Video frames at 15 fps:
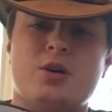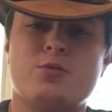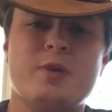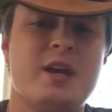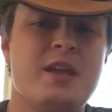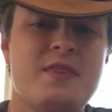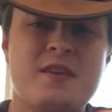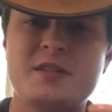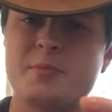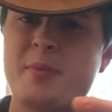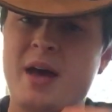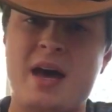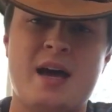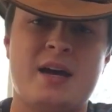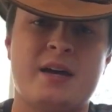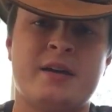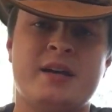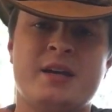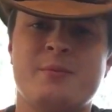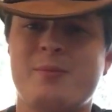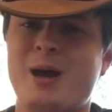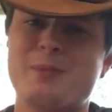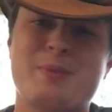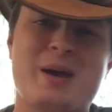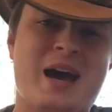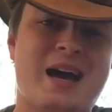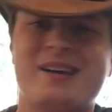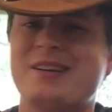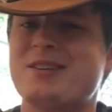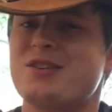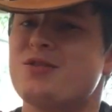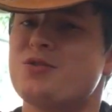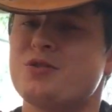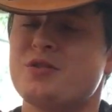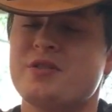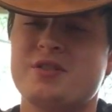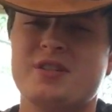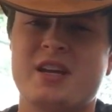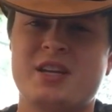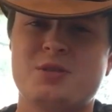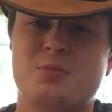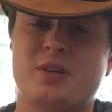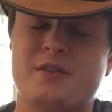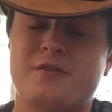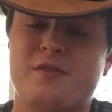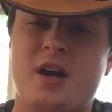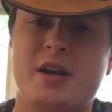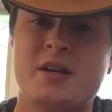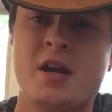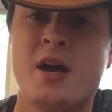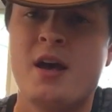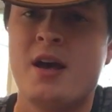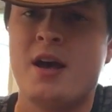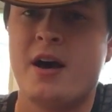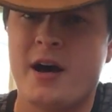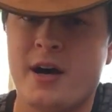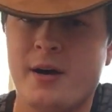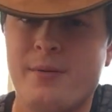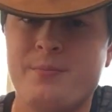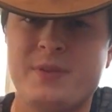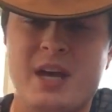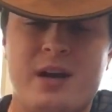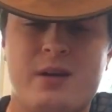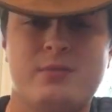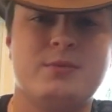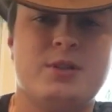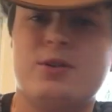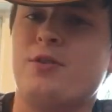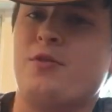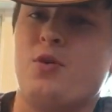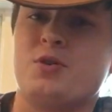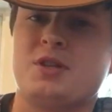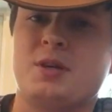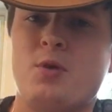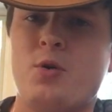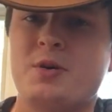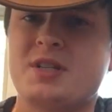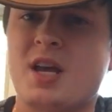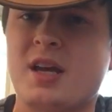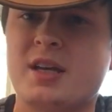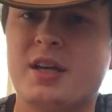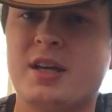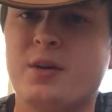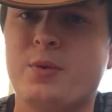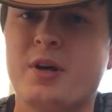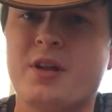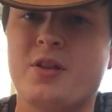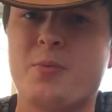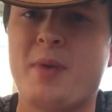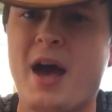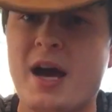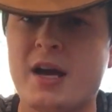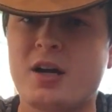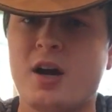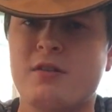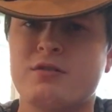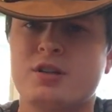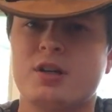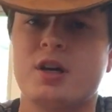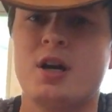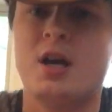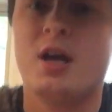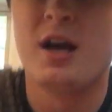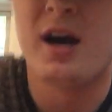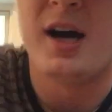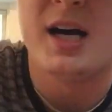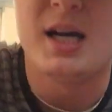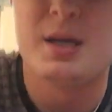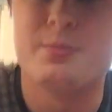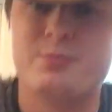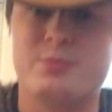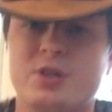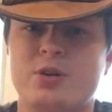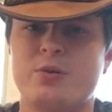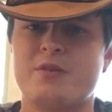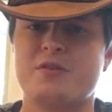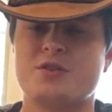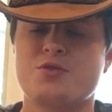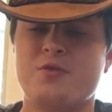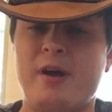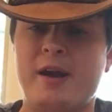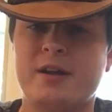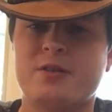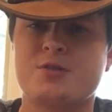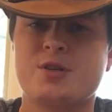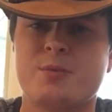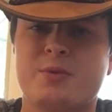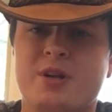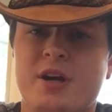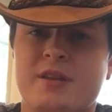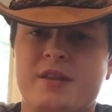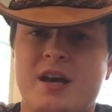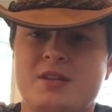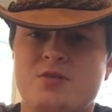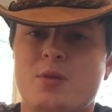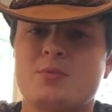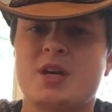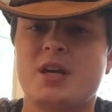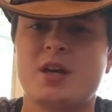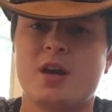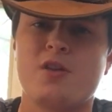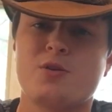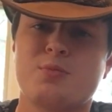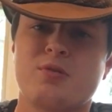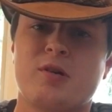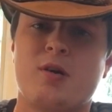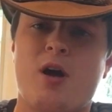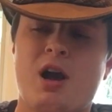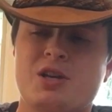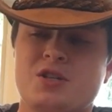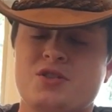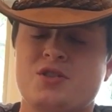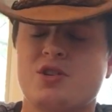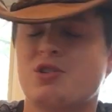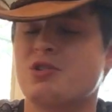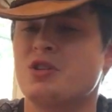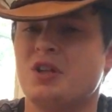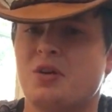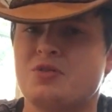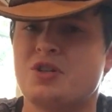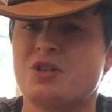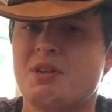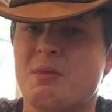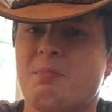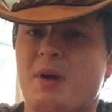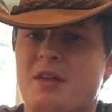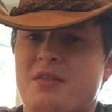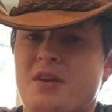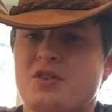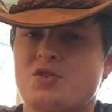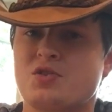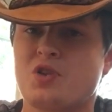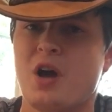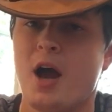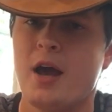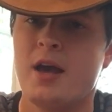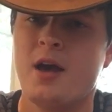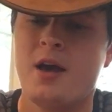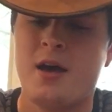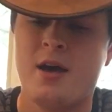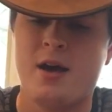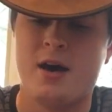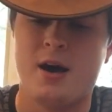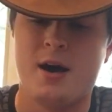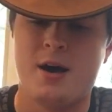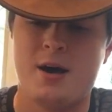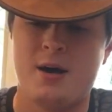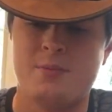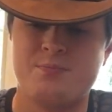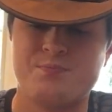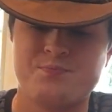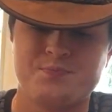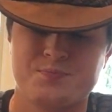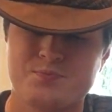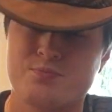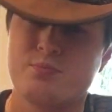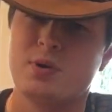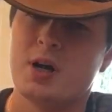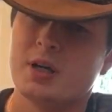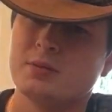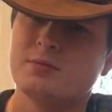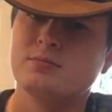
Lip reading: in this bag, in my pack, it usually stays pretty fine. Now, of course, I'm always hiking with a pack cover, if it's raining or something like that, so I'm taking other precautions to, just keep my things dry. But,